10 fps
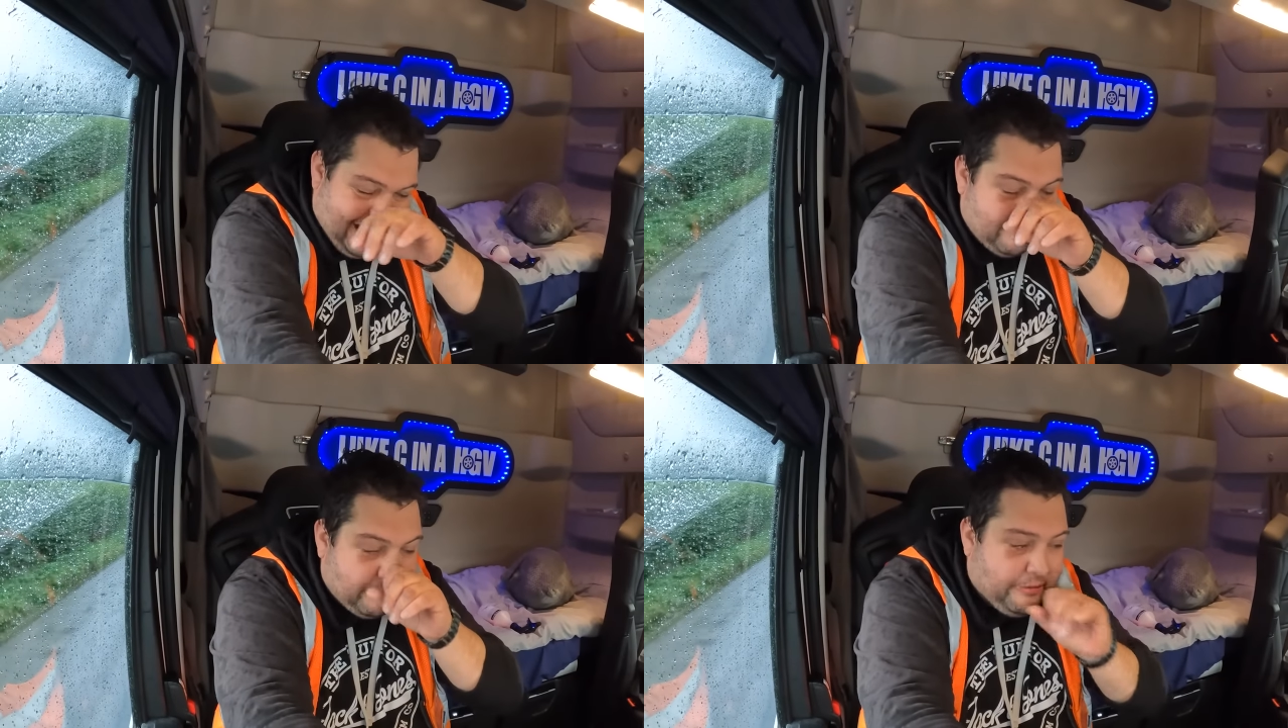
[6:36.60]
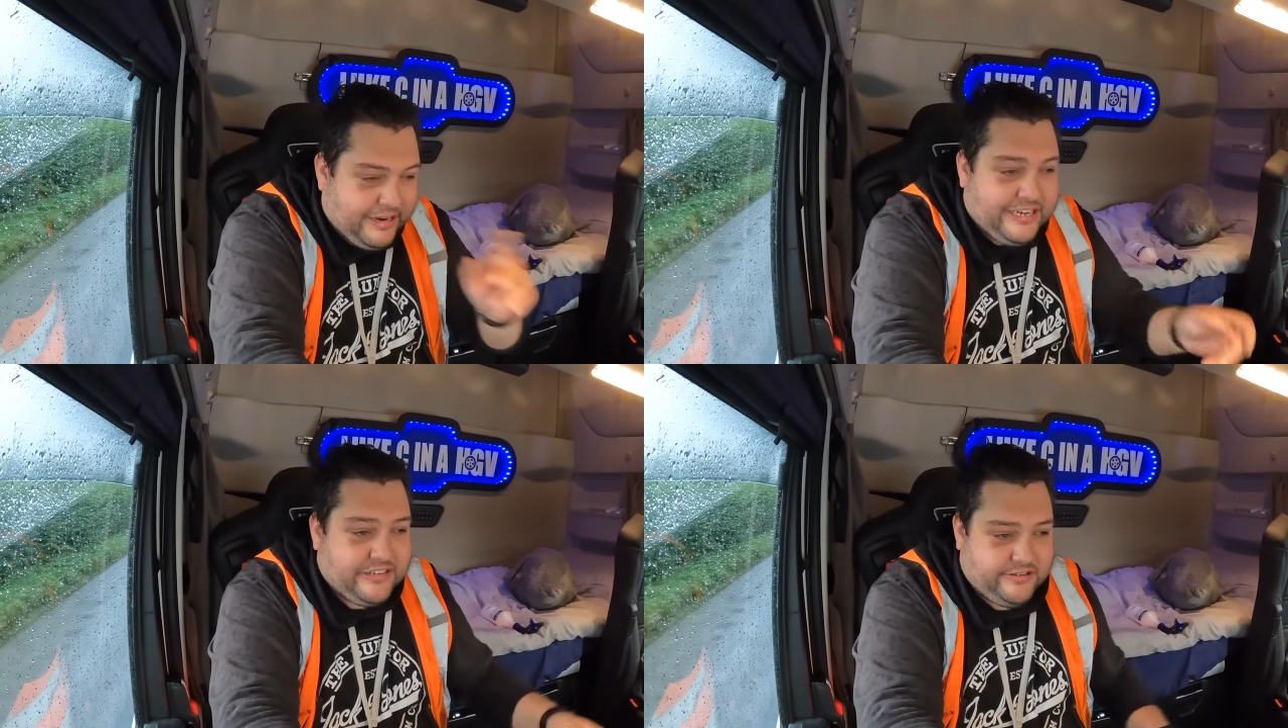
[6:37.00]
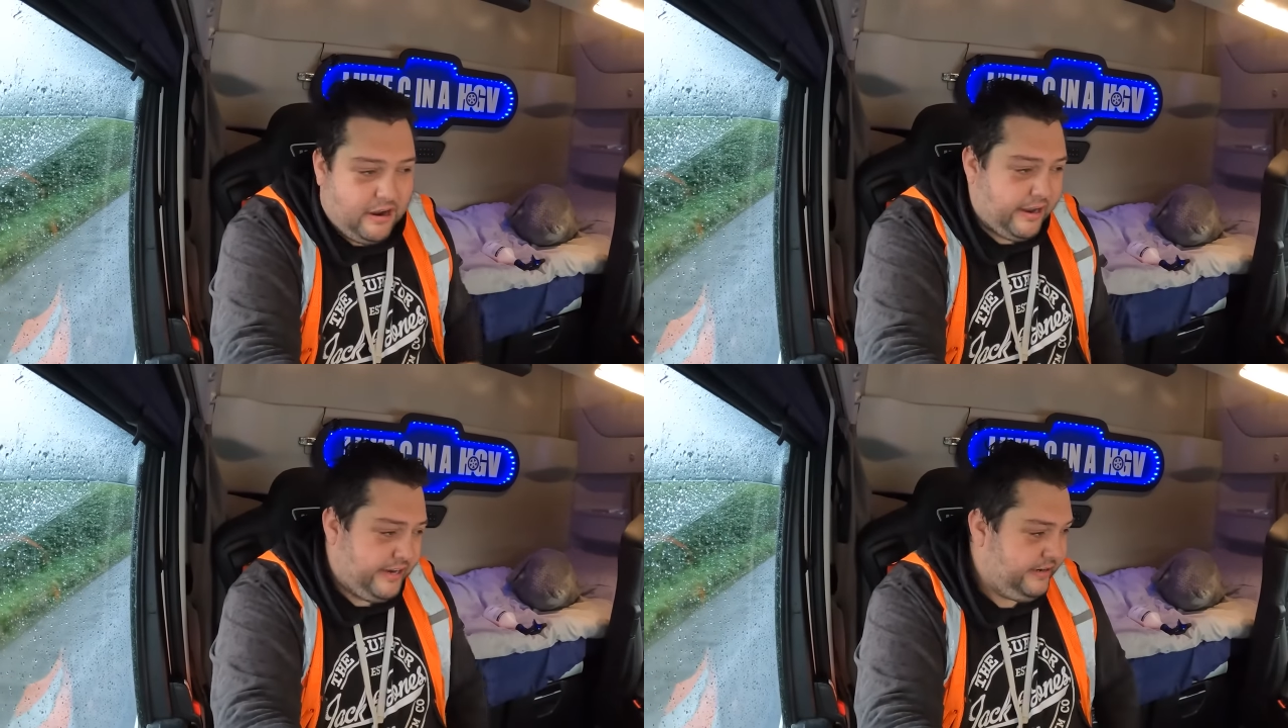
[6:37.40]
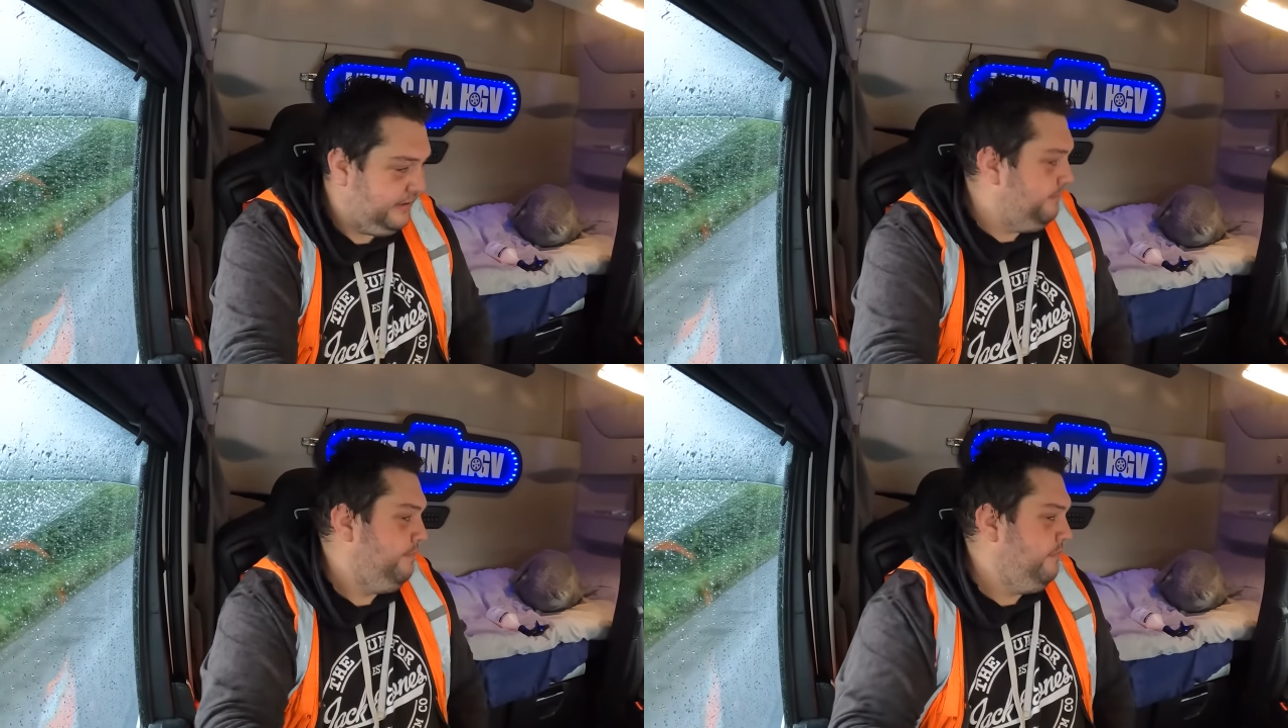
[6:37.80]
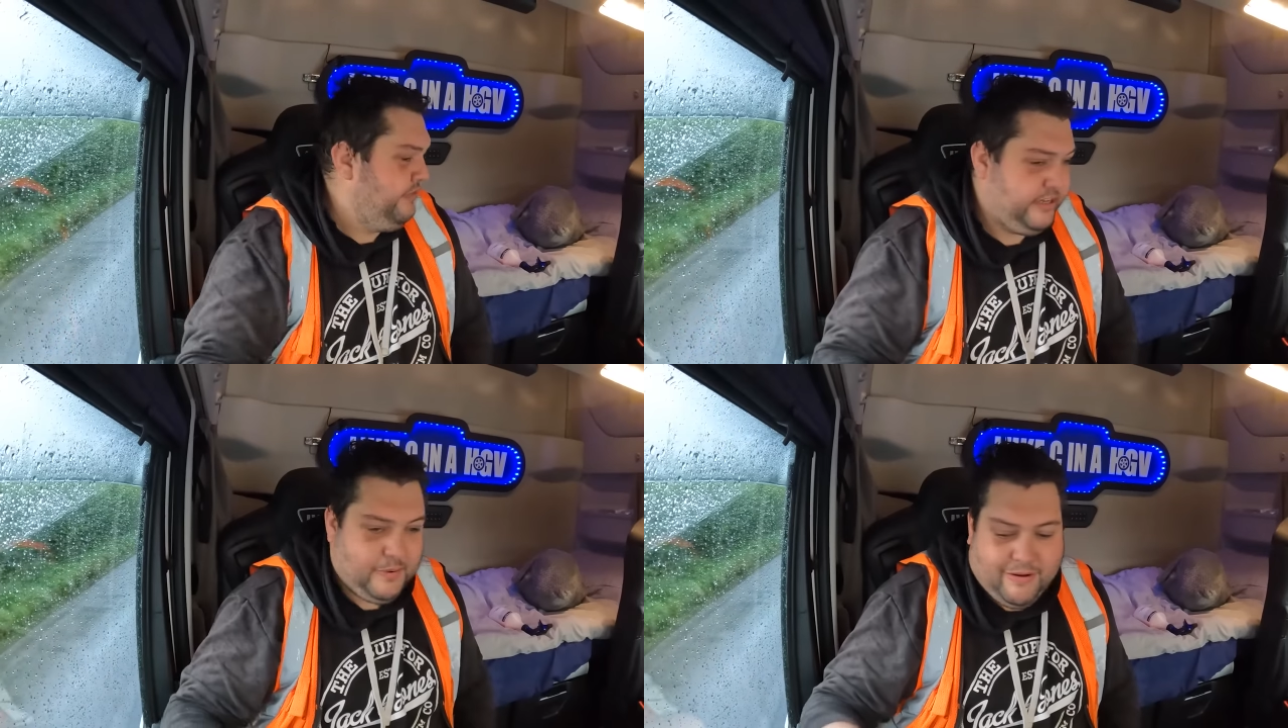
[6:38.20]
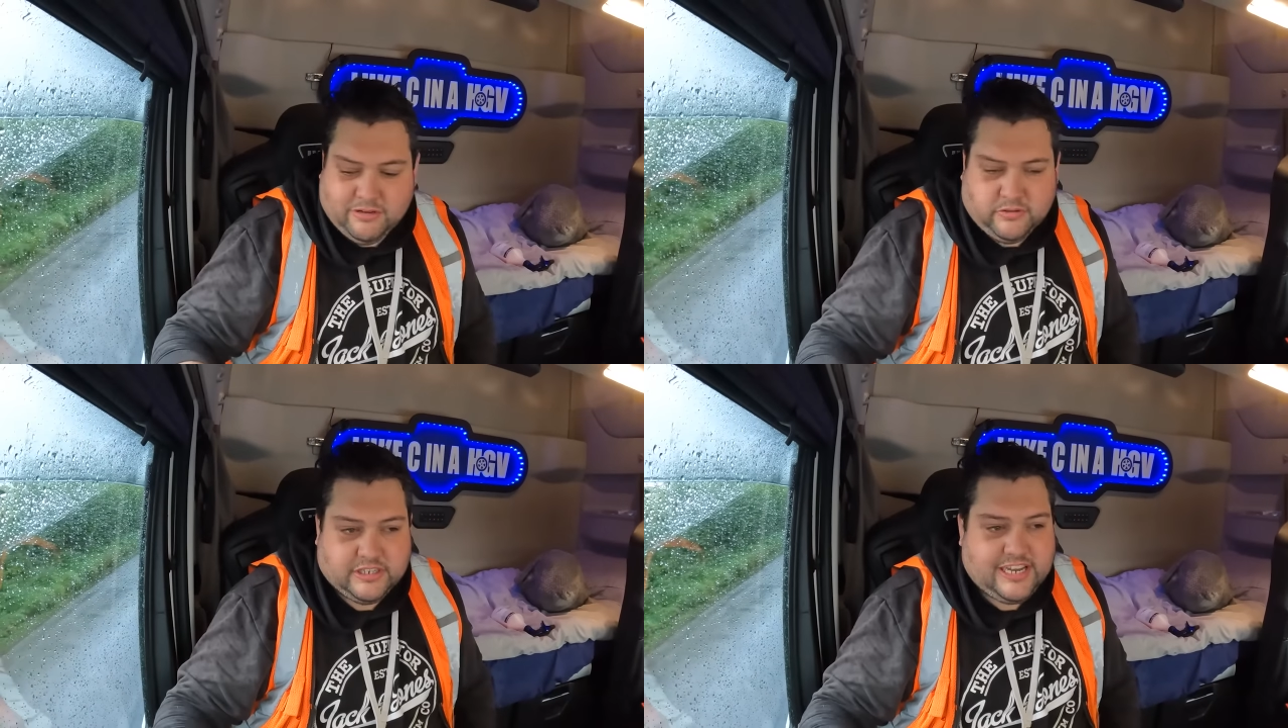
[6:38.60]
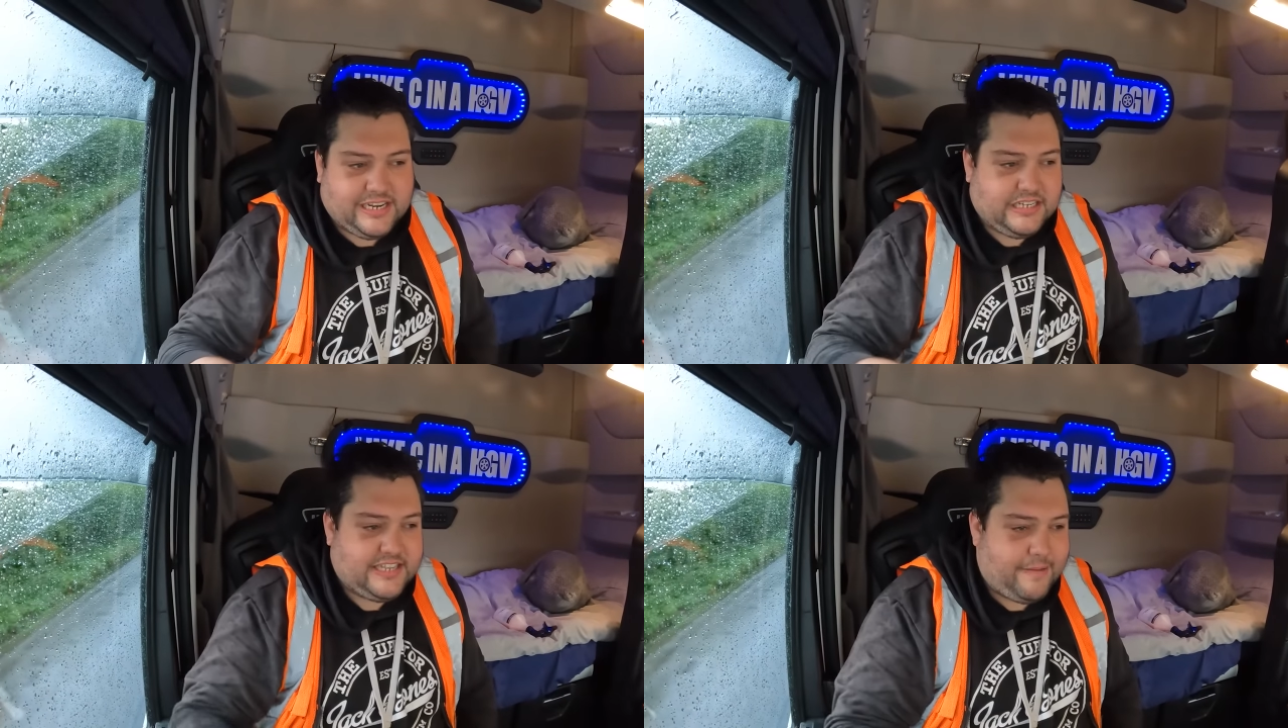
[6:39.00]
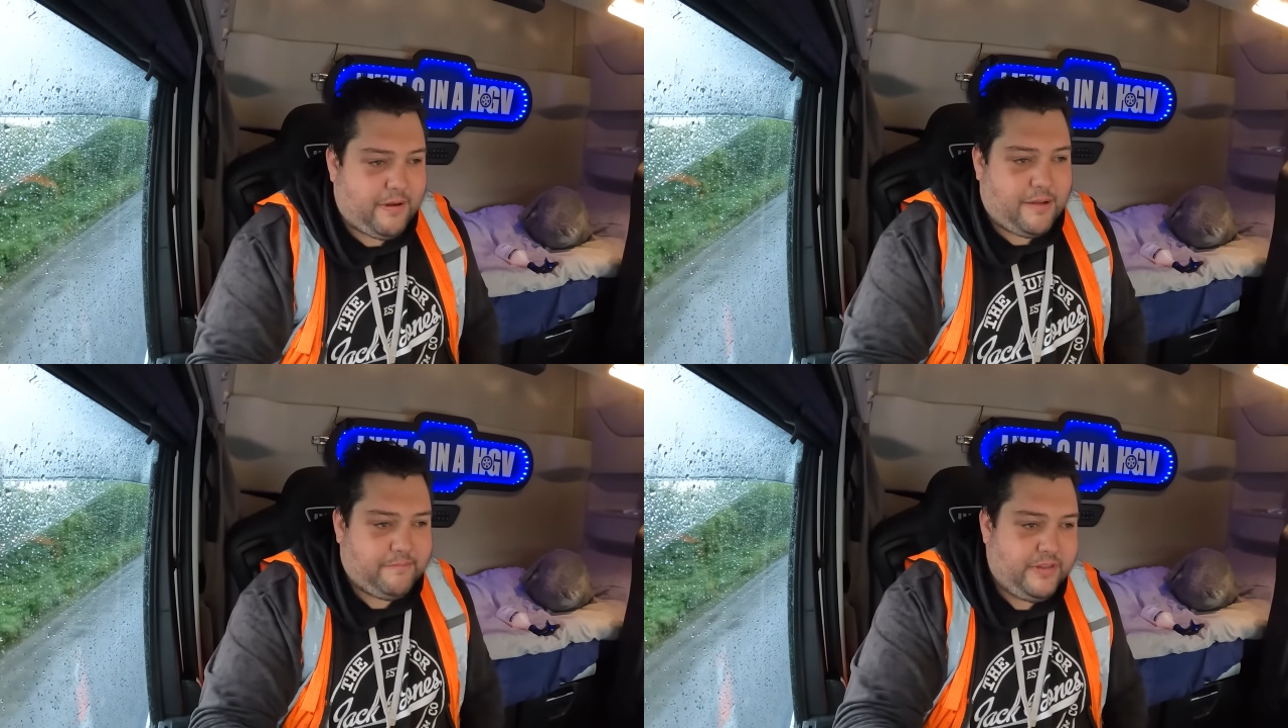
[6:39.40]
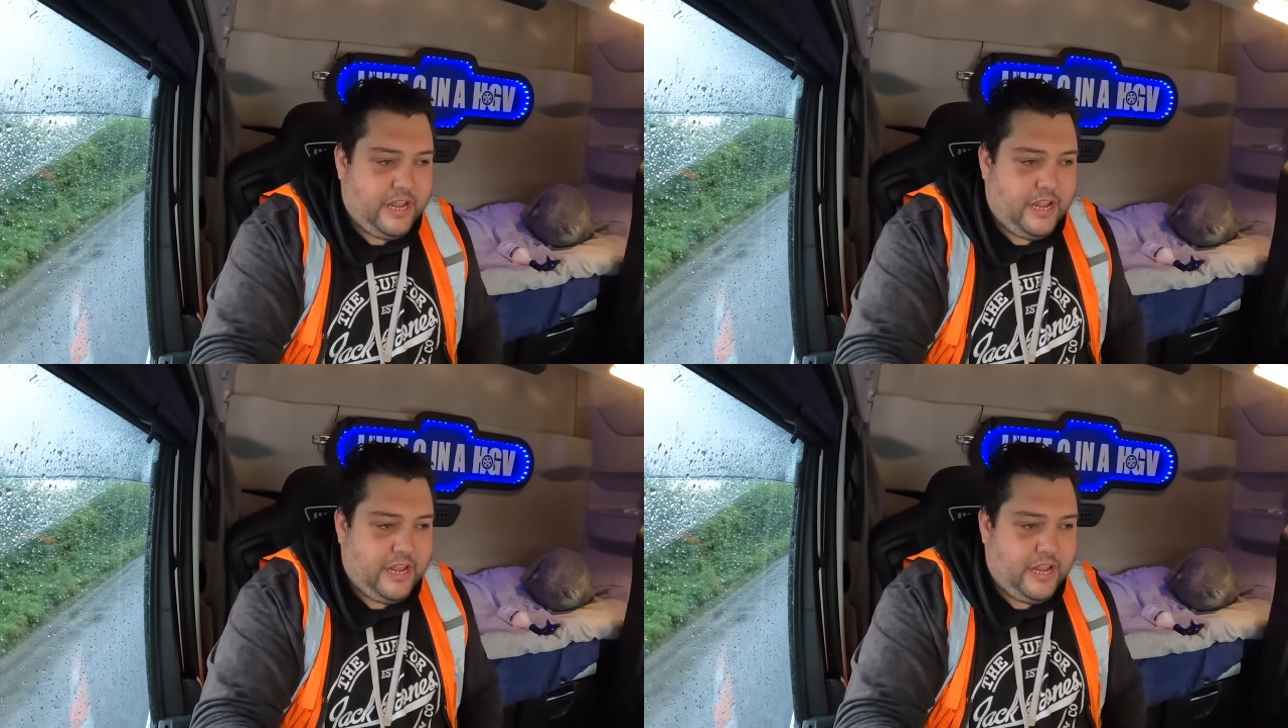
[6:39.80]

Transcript: that boot needs to dry. It's where it's on the second step up.